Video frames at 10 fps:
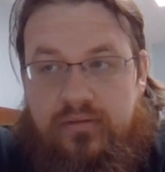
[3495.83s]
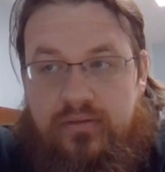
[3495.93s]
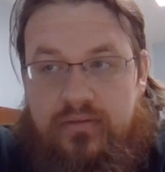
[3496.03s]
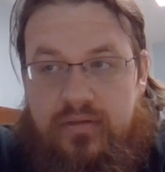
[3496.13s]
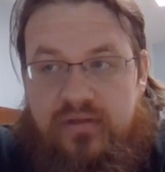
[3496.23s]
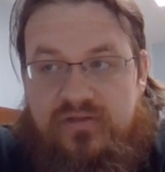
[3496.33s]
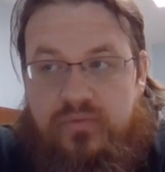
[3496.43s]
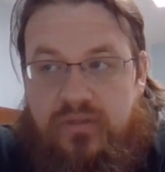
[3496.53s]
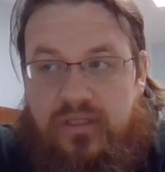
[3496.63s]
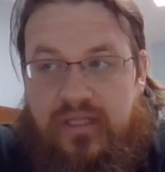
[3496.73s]
this
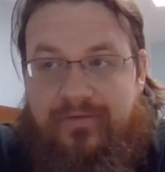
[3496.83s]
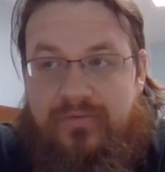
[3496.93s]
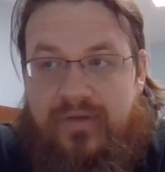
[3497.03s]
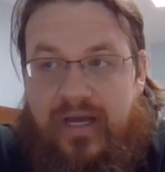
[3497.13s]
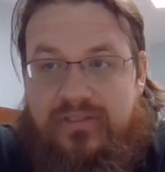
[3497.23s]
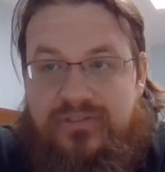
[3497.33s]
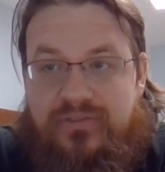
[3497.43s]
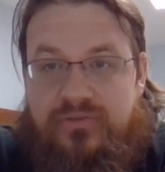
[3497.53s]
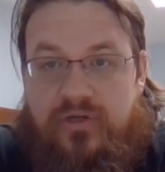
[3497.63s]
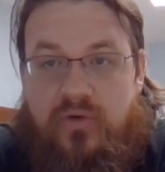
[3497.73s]
will allow you guys
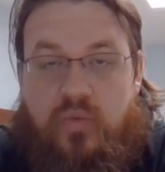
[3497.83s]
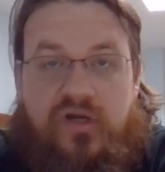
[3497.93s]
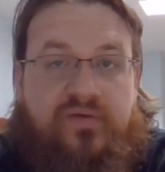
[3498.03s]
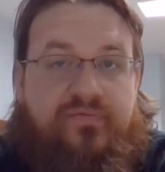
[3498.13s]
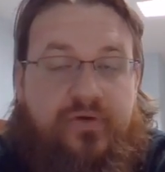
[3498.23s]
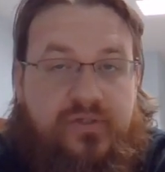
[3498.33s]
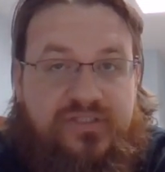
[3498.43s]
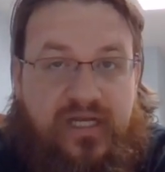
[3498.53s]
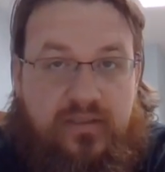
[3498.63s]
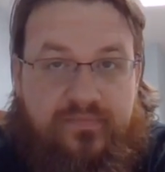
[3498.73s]
to start working for
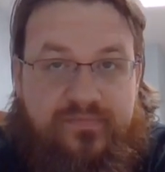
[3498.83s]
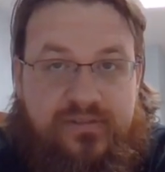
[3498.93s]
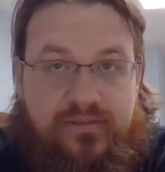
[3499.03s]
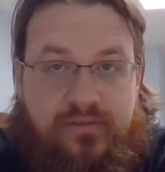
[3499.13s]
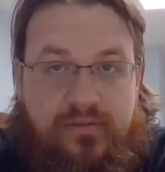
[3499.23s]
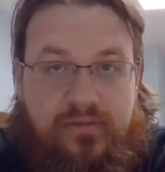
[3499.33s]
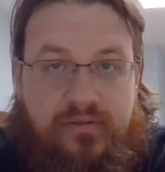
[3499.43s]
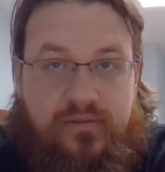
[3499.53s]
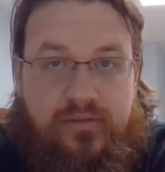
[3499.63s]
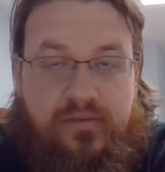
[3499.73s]
yourselves
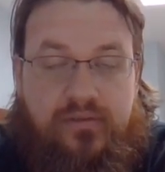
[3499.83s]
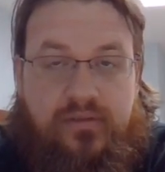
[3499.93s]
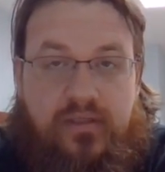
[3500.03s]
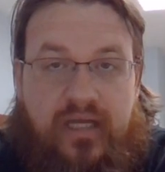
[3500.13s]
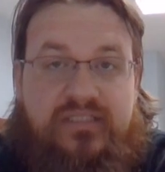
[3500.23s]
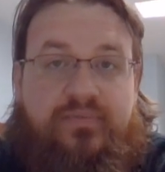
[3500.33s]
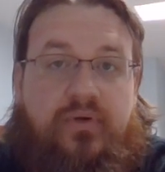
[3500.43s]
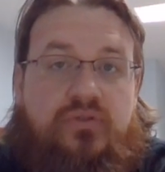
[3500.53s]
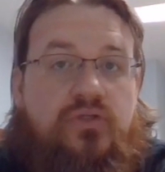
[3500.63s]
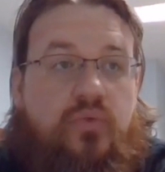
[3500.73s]
as
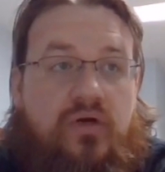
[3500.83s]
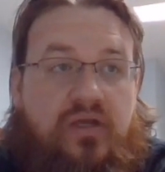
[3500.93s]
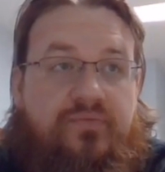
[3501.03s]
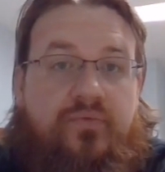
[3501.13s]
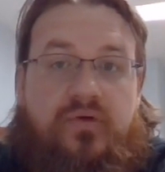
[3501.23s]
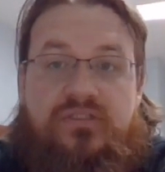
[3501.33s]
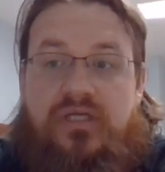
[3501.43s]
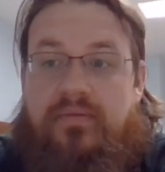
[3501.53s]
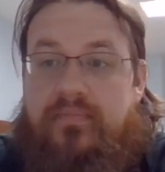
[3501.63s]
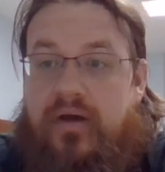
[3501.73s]
opposed to working for
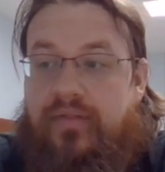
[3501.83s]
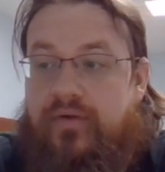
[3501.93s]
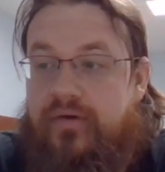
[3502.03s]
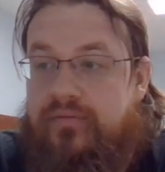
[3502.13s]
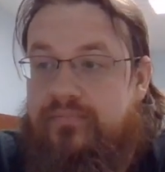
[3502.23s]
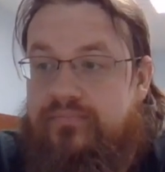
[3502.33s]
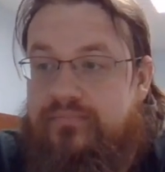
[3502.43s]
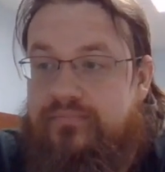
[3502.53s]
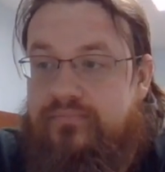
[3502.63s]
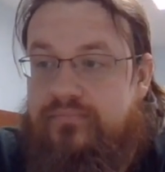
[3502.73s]
some other
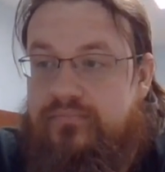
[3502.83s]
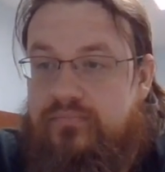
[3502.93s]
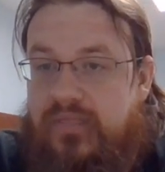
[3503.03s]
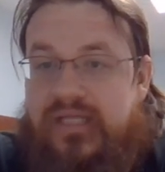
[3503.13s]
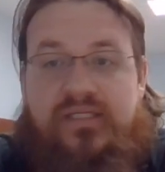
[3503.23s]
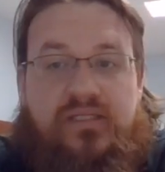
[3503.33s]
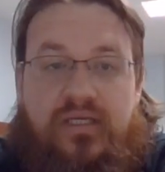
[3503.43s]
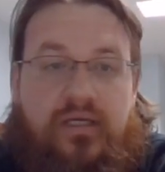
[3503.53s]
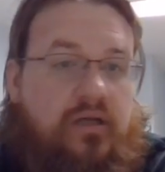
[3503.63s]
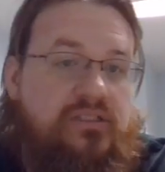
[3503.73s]

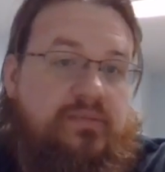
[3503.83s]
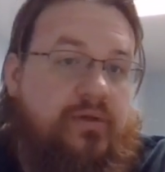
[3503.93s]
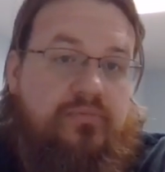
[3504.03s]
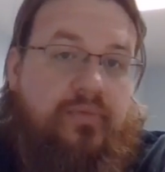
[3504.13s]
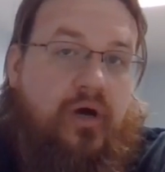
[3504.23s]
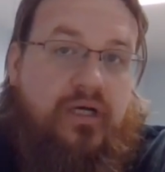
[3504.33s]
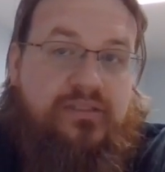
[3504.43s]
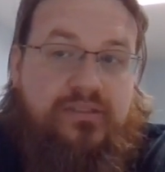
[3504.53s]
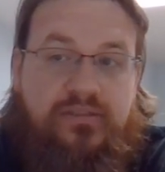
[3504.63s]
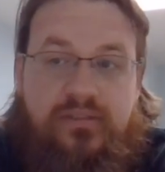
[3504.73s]
entity, uh, some other
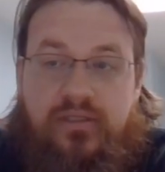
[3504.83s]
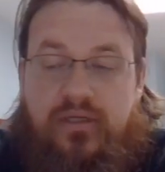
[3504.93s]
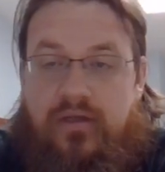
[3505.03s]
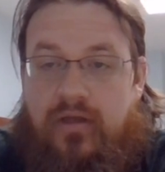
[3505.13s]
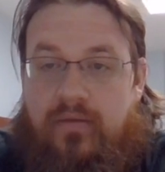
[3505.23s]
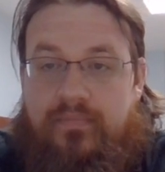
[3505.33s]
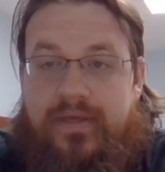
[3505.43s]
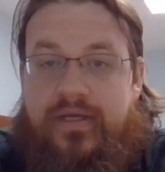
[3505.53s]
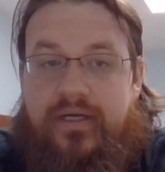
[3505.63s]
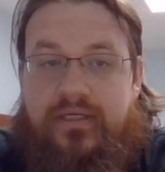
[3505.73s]
boss,
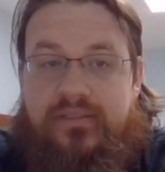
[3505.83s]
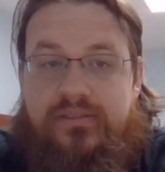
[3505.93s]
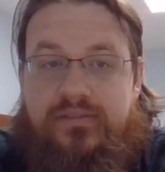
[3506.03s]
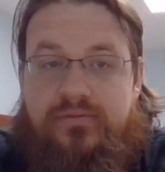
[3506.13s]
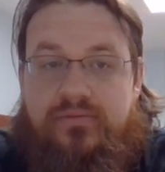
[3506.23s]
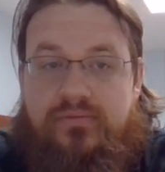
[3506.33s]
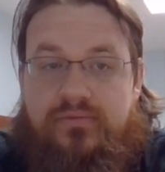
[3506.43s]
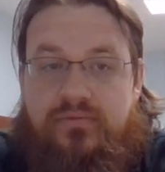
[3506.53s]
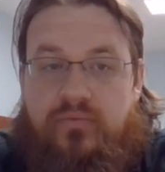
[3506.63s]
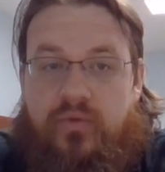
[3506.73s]
because
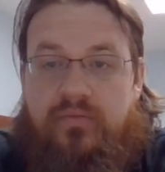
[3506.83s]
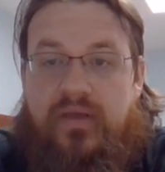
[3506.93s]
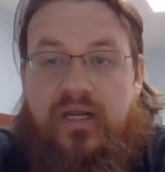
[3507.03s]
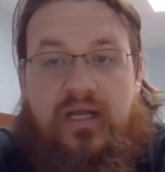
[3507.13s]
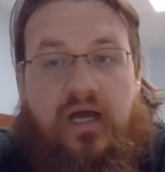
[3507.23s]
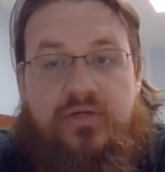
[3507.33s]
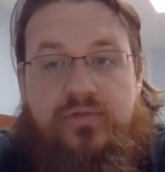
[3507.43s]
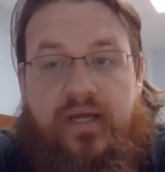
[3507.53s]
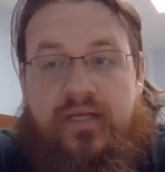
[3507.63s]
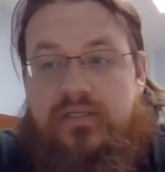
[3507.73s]
we'd be in a
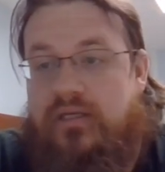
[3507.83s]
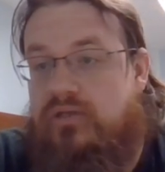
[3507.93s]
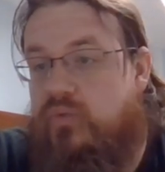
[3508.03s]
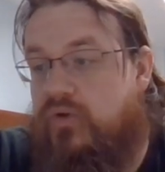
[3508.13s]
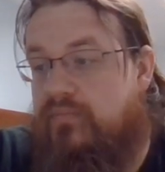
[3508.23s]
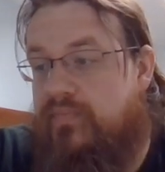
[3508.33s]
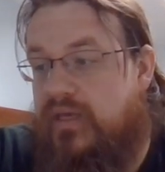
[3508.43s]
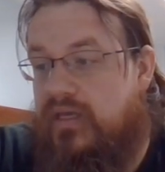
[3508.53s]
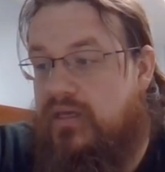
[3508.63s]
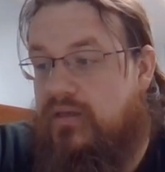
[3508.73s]
contract and you wouldn't
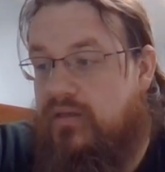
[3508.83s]
be